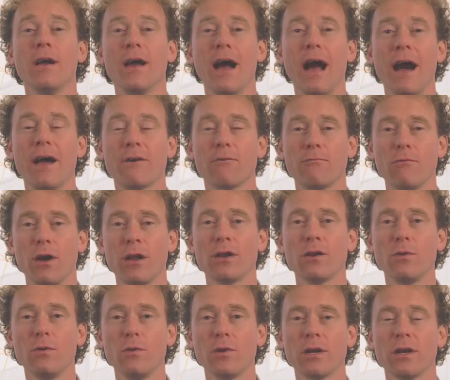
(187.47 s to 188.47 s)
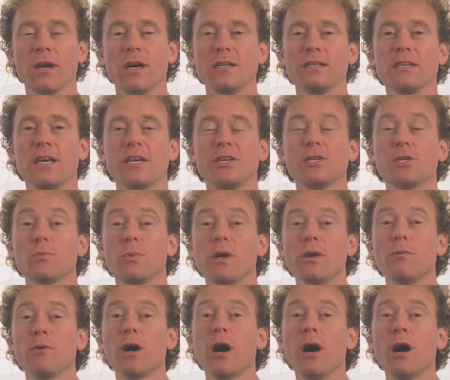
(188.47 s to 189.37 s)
how to run an organization when you